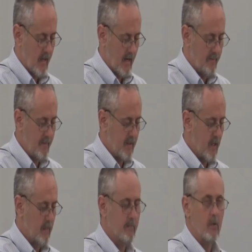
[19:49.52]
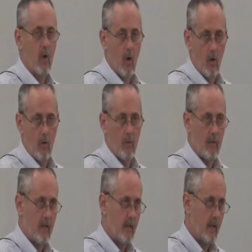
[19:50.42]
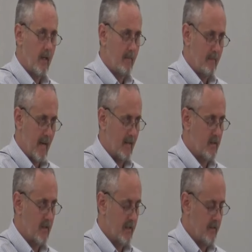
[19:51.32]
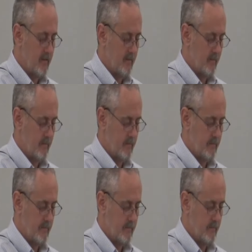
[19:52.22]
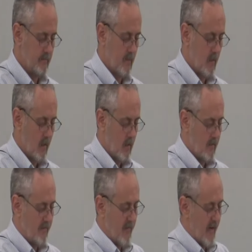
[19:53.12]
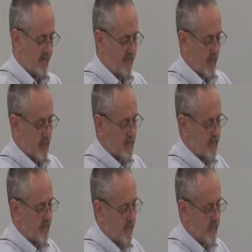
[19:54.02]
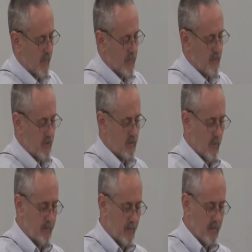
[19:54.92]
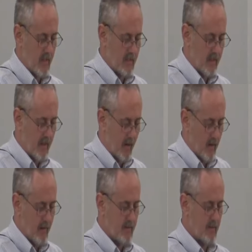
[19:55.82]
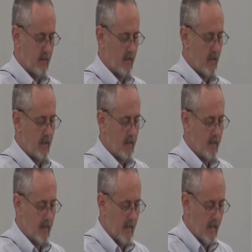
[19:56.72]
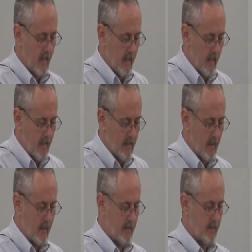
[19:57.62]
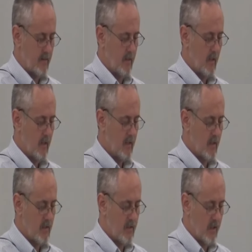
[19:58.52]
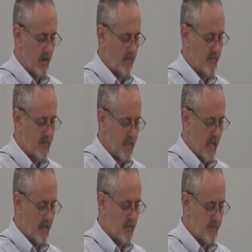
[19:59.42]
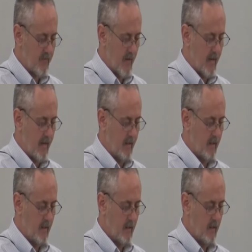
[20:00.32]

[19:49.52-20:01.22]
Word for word: have become cold and backslidden. The five foolish virgins represent the careless, the indolent, the self satisfying